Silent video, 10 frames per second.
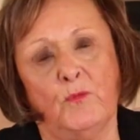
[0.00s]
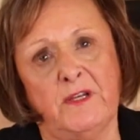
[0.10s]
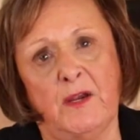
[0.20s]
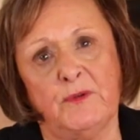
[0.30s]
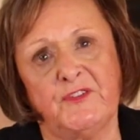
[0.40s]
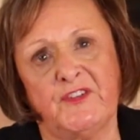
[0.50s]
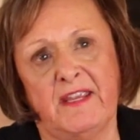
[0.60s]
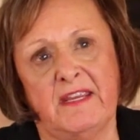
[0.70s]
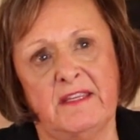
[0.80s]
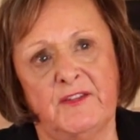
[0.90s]
What I would
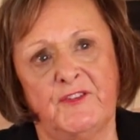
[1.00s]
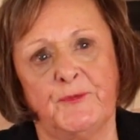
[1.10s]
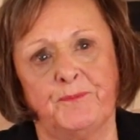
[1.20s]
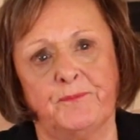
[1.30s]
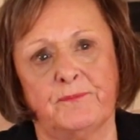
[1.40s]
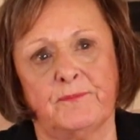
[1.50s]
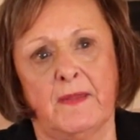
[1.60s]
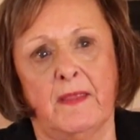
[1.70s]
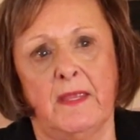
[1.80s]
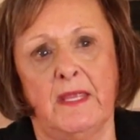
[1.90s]
say is,
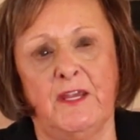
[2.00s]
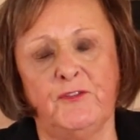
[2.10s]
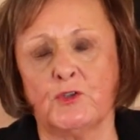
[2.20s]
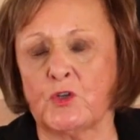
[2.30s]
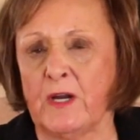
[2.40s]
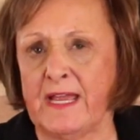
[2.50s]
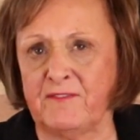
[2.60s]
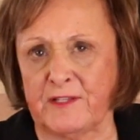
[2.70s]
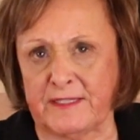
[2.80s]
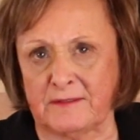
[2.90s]
if you're
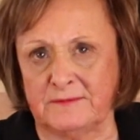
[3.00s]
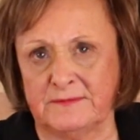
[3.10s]
traveling,